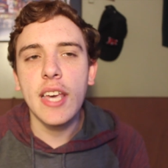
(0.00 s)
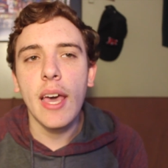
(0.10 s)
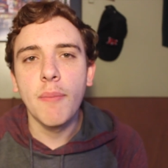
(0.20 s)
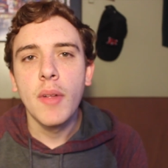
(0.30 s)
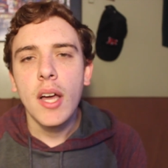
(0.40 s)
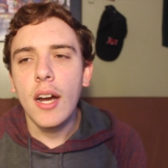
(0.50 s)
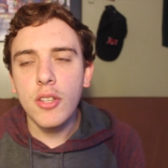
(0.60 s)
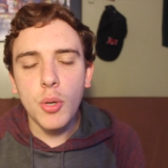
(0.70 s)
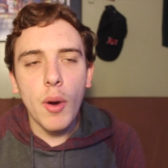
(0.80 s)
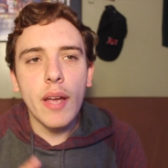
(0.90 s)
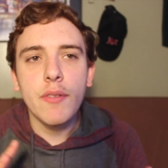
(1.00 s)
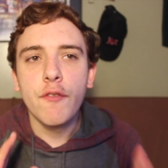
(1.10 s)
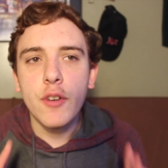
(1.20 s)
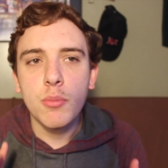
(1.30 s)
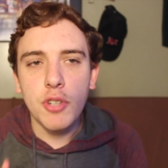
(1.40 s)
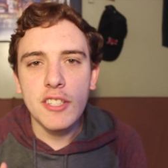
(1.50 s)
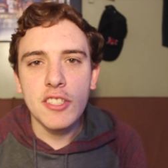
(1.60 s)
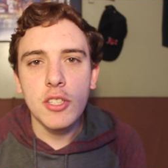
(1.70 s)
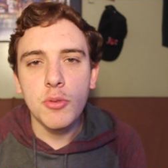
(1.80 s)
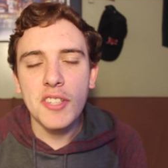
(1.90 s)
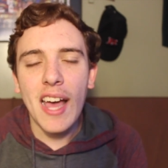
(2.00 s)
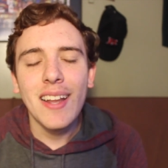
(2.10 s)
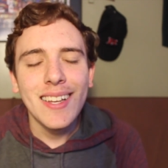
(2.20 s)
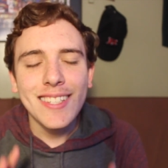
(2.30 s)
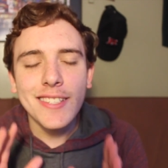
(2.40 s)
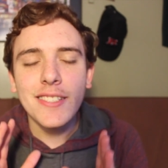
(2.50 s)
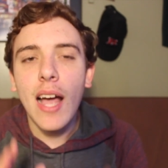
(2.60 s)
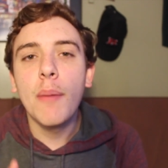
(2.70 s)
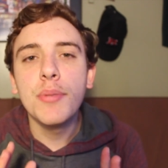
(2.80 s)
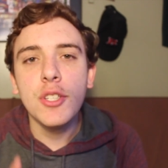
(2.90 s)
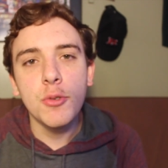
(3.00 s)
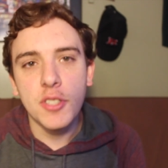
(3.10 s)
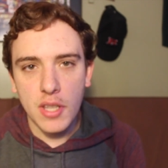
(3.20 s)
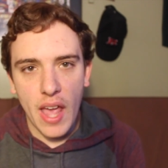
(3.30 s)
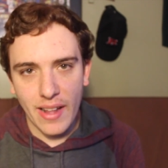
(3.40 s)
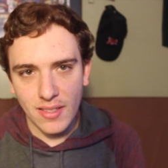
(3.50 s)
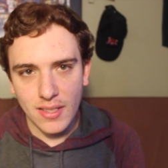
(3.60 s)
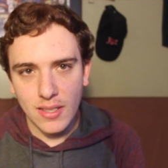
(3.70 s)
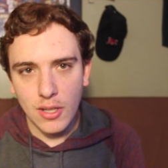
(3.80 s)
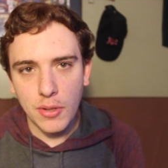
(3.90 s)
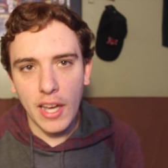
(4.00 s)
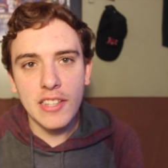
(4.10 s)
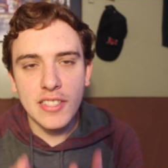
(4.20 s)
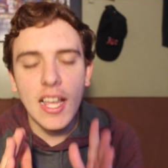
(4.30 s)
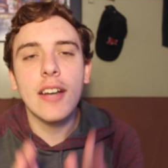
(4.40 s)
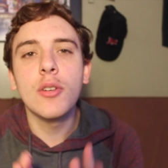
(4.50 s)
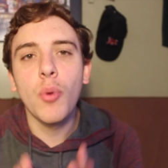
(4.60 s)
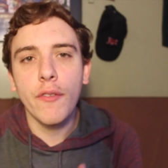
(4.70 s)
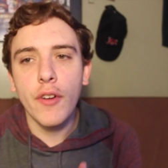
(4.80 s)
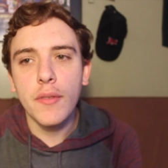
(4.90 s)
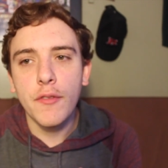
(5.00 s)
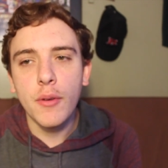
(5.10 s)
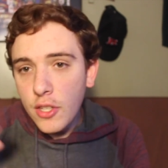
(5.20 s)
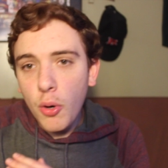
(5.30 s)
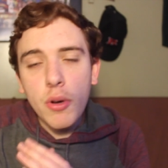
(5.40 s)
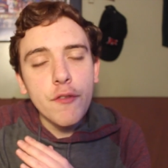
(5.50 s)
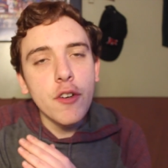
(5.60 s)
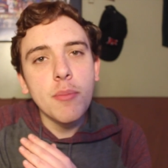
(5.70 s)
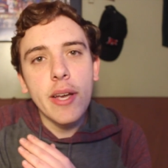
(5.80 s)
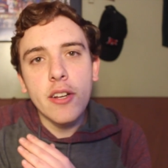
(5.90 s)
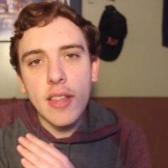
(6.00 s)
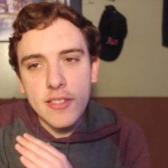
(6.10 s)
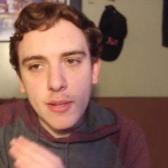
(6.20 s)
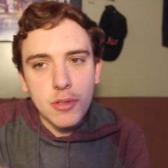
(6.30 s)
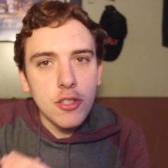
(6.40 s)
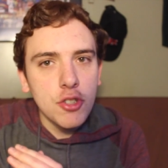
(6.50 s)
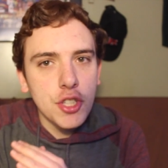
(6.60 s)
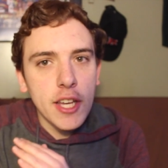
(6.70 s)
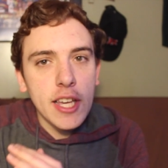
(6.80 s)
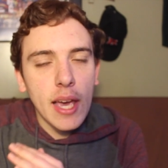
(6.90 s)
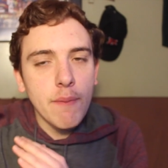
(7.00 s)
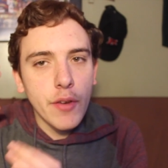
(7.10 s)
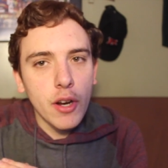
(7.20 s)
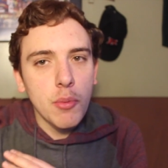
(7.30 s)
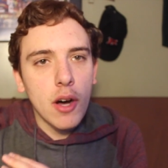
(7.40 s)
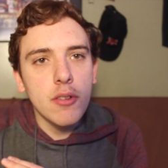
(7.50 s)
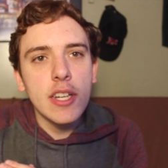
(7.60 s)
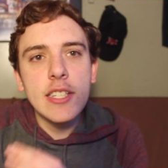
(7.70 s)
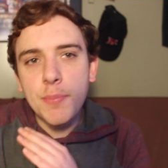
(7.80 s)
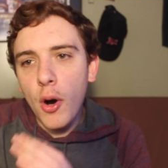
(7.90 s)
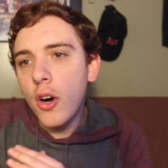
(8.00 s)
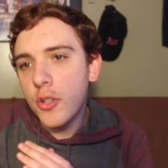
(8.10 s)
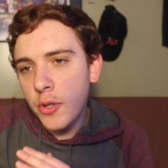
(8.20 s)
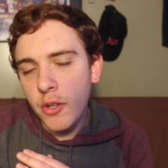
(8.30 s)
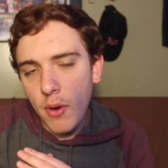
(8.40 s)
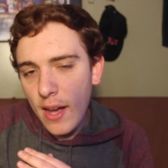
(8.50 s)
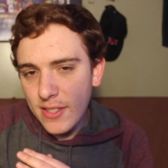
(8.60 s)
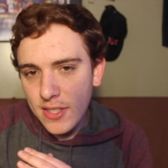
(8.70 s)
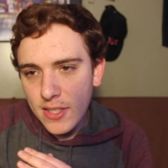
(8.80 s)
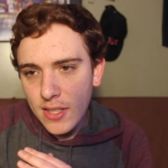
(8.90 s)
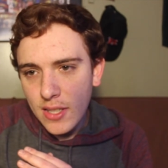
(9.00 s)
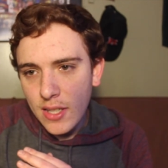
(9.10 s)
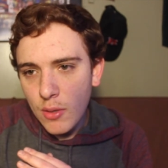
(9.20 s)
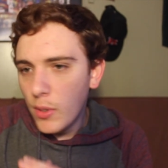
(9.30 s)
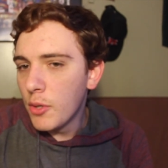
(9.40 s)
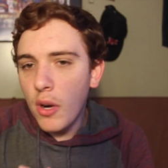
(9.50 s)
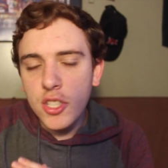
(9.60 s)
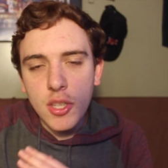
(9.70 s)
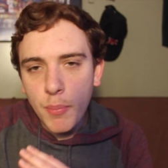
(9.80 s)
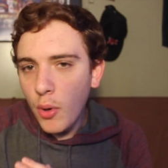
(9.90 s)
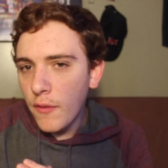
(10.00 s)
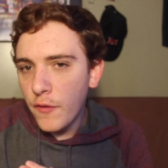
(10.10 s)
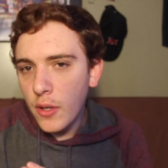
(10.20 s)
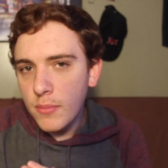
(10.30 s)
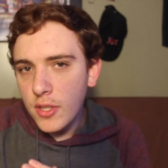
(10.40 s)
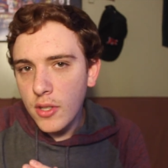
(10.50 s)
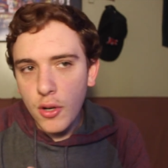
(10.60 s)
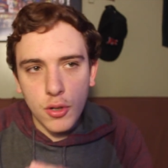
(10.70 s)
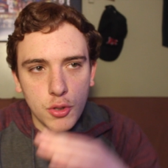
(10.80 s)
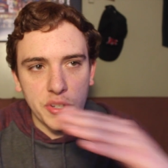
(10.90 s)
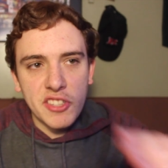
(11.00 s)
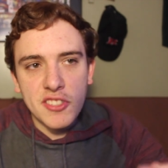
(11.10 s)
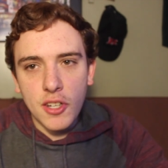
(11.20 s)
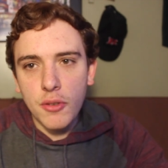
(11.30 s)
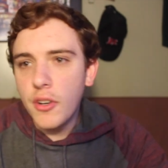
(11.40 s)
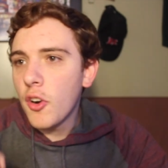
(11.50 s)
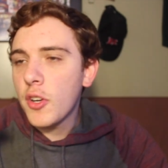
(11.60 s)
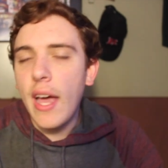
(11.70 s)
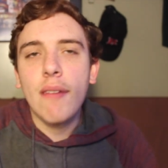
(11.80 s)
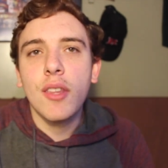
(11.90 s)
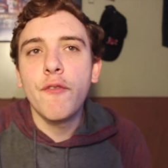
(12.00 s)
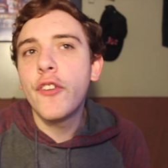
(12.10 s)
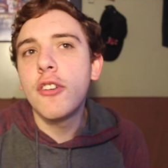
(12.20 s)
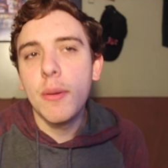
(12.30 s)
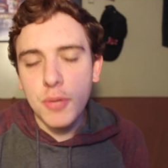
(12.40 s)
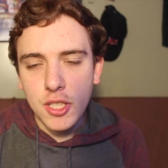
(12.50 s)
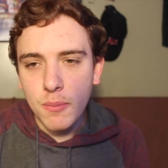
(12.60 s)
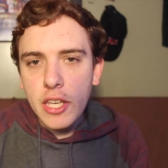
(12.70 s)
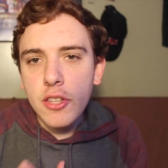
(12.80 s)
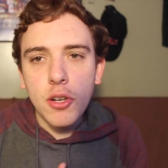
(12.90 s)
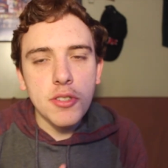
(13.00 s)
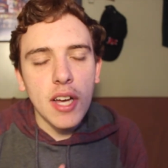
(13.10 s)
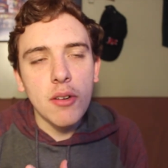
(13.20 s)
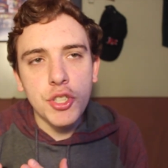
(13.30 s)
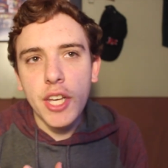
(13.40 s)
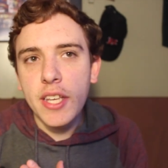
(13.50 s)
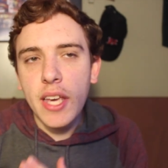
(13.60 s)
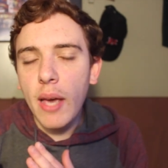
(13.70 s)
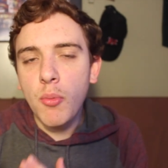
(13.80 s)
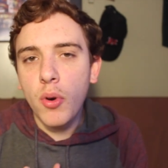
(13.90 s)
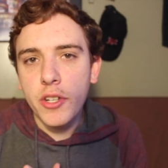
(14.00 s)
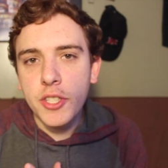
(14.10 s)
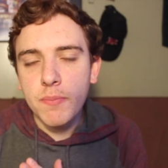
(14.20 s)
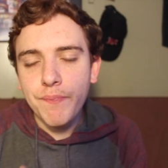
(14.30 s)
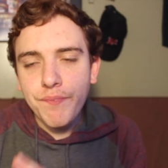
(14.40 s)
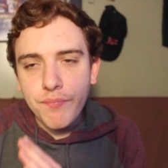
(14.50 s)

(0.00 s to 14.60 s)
cam. I don't know why every film tries to use that. Stop using that. Okay, it's not going to work for every film. The only filmmaker that's able to use shaky cam very well is Paul Greengrass. When you watch the Bourne films, or Green Zone, or Captain Phillips, he knows how shaky cam works